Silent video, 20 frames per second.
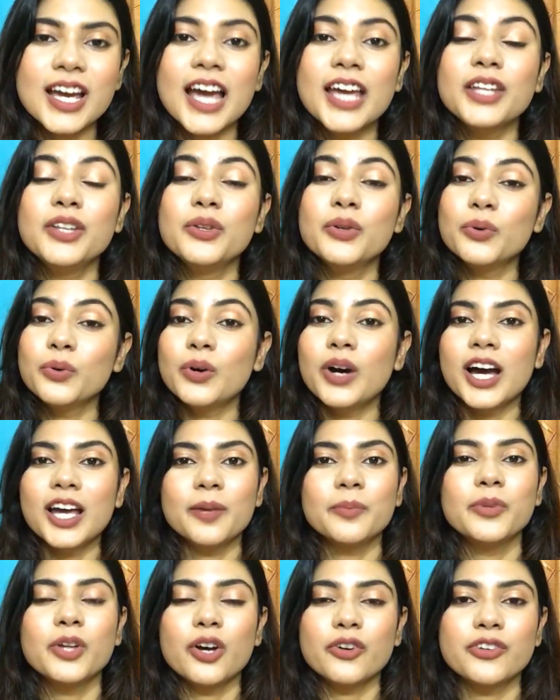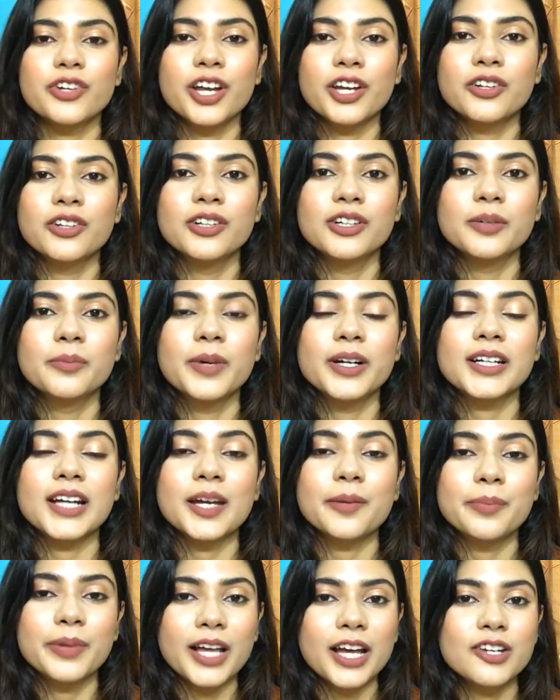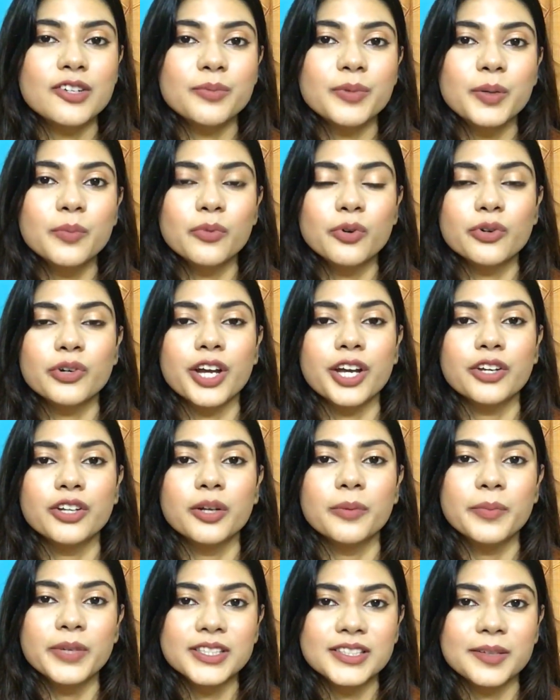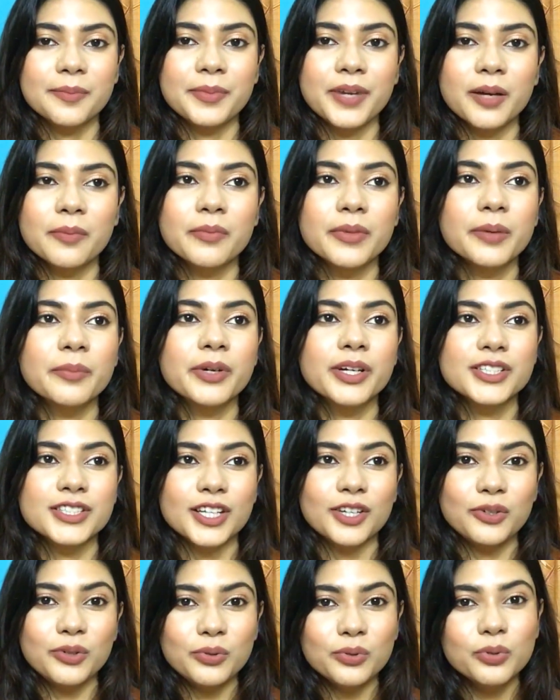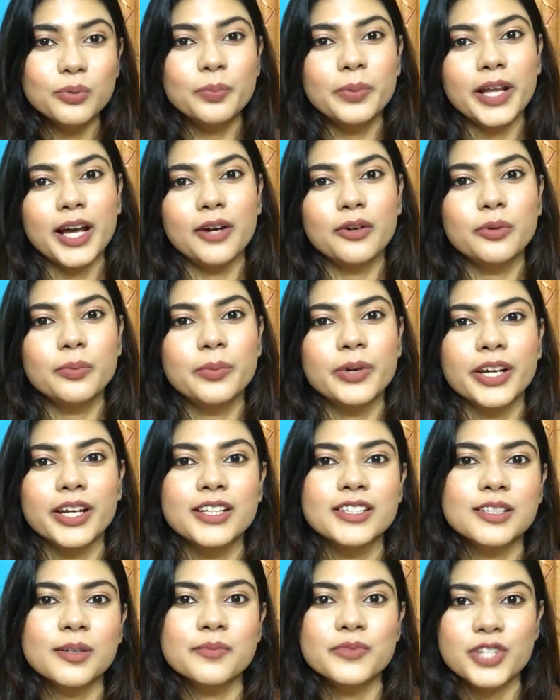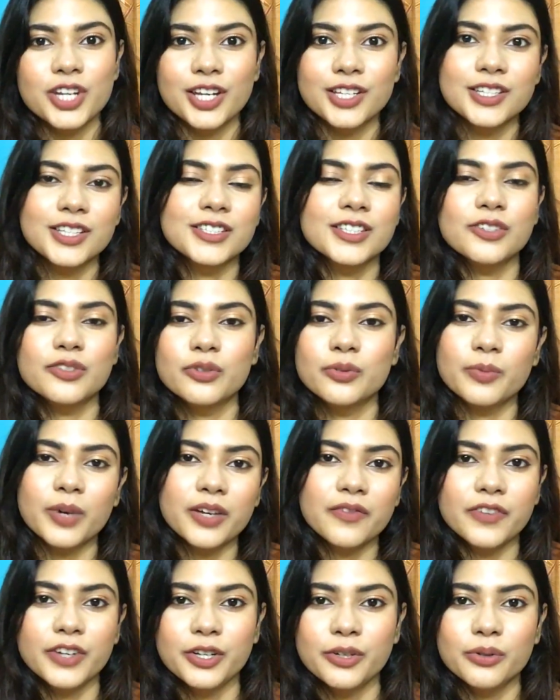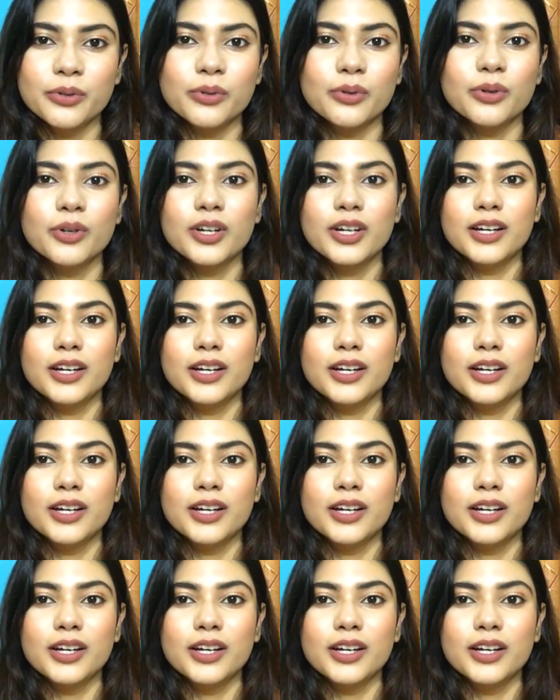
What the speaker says: I know I am not regular, but I plan to be more regular mid-September because I do plan to bring in some changes into my video